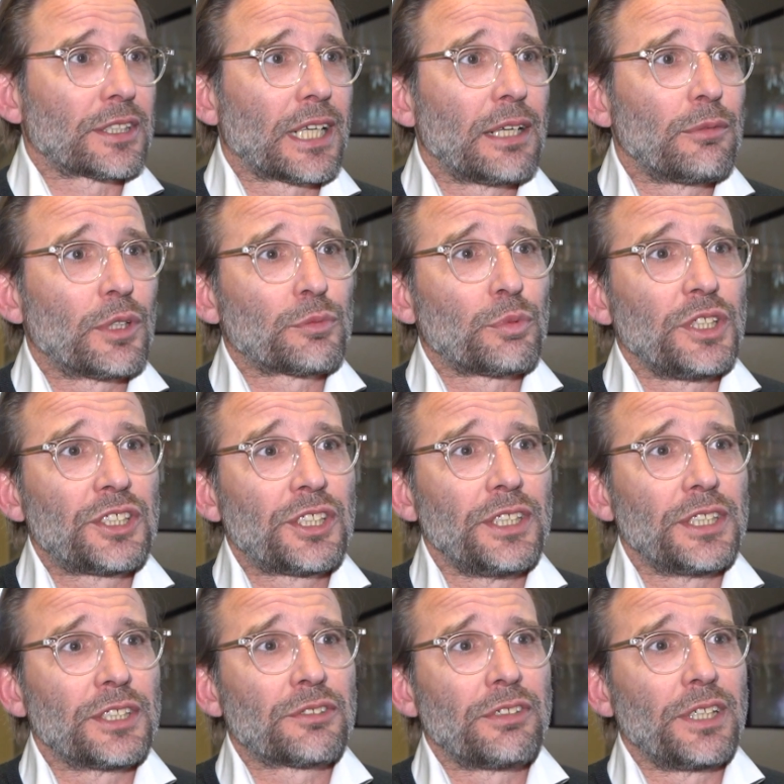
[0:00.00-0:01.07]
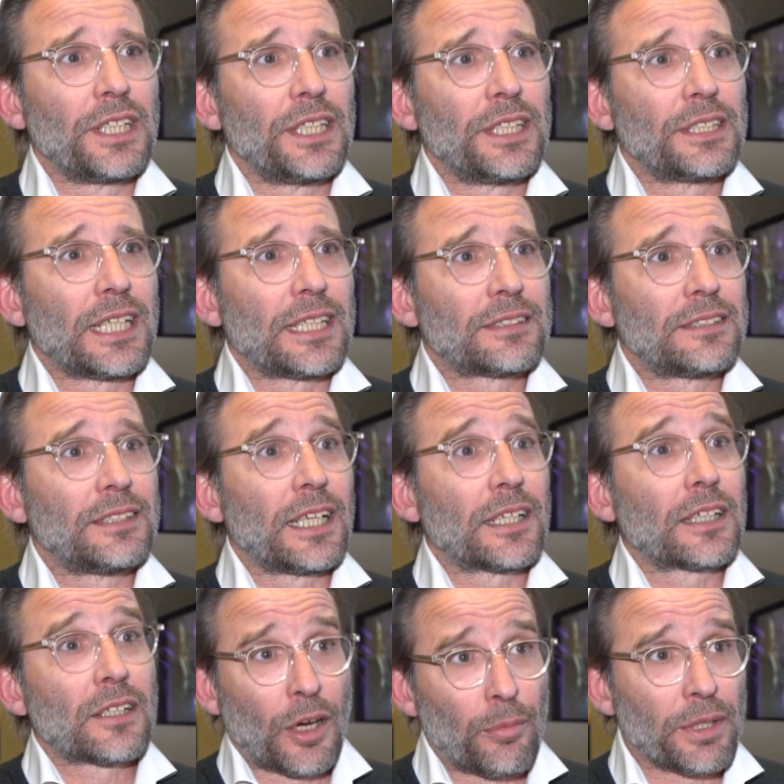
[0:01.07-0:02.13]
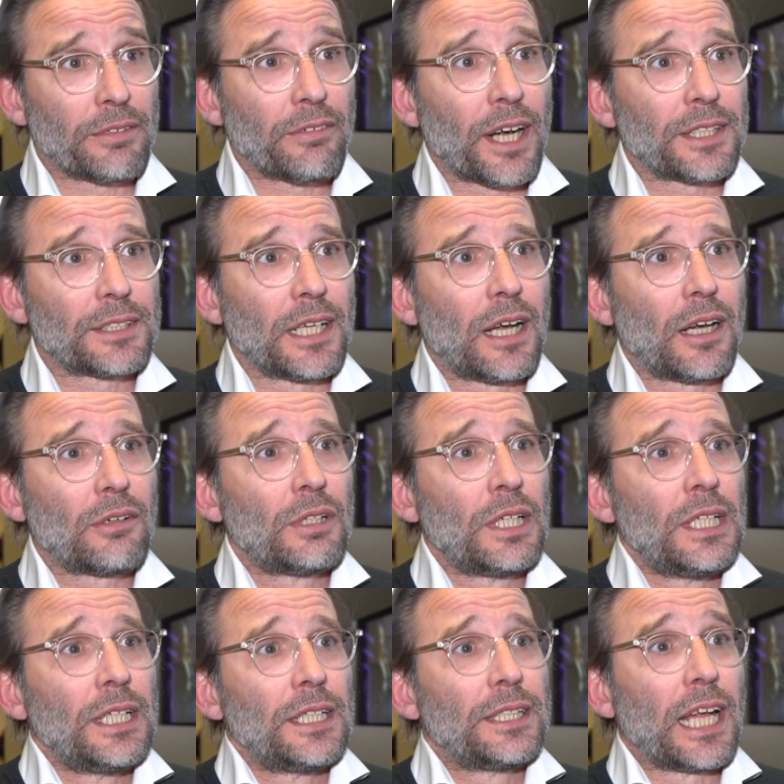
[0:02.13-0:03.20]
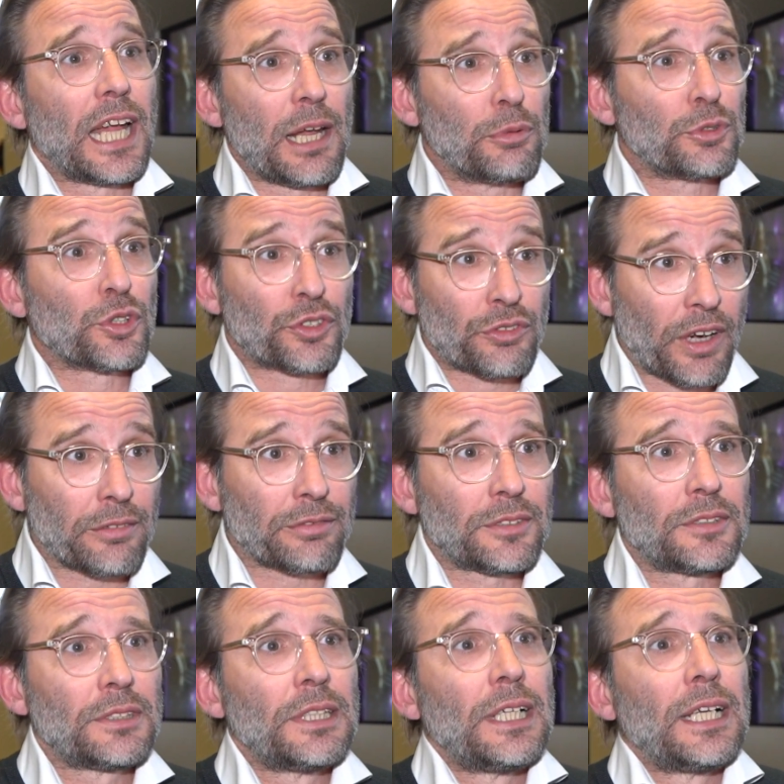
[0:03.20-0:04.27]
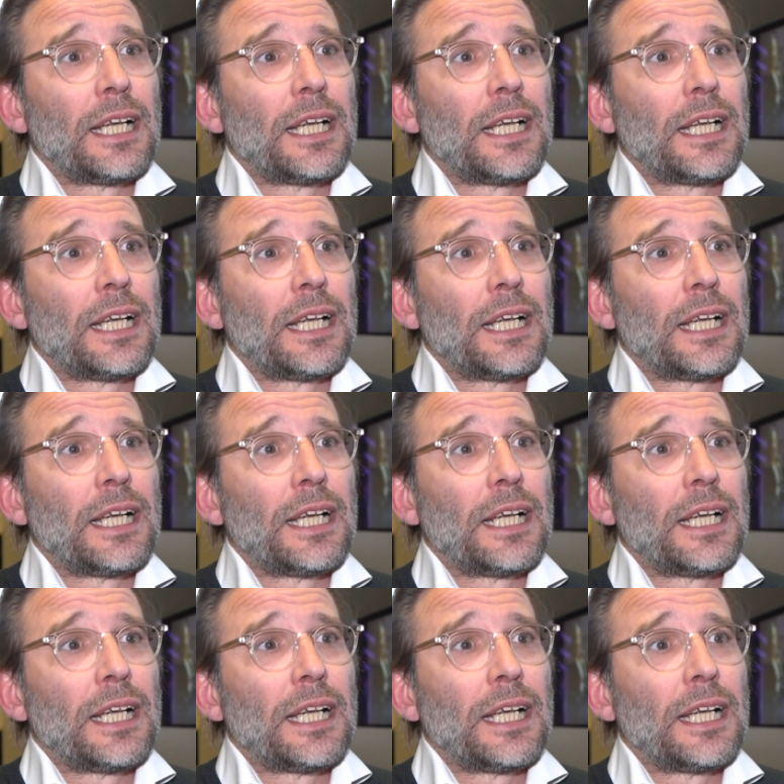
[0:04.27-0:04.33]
and what we see is really that they're coming right now. They're able to travel.